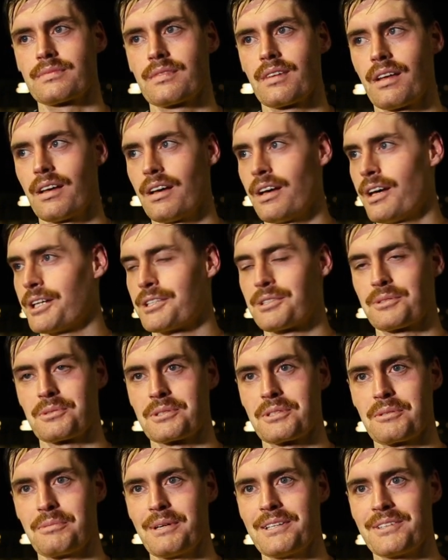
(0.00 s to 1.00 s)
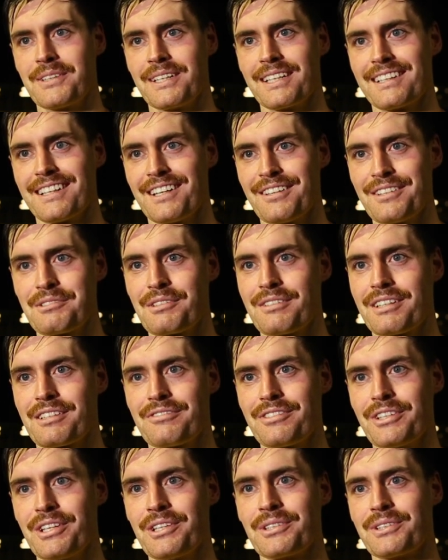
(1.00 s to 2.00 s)
It just wasn't a penalty. I think we've had
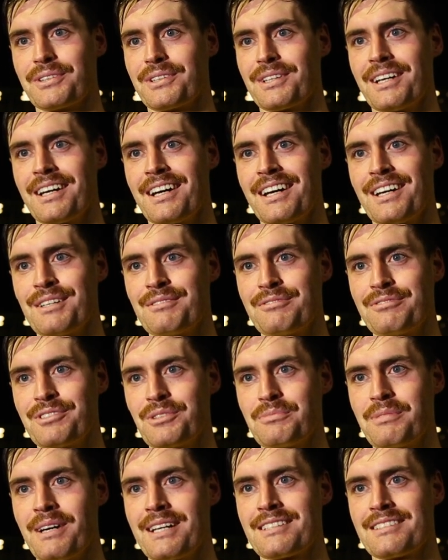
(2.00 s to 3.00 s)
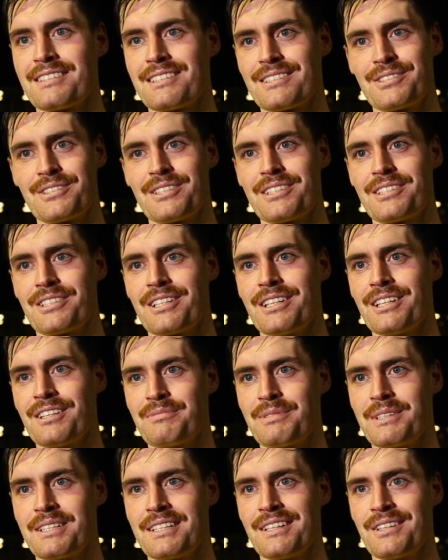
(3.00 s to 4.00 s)
a few bad decisions this year.
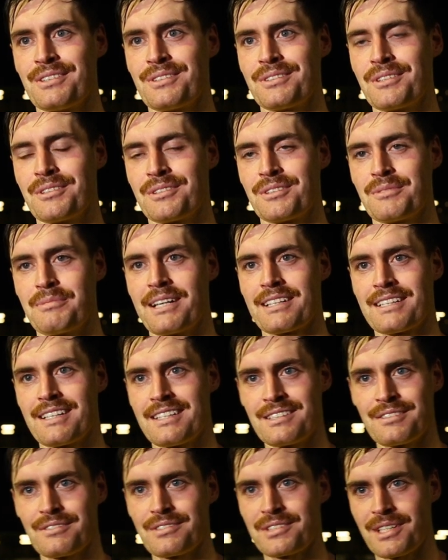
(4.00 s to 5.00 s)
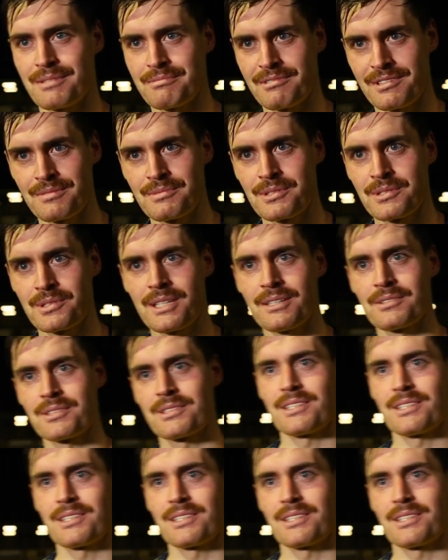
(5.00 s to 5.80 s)
I've been on the back end of some of them as well.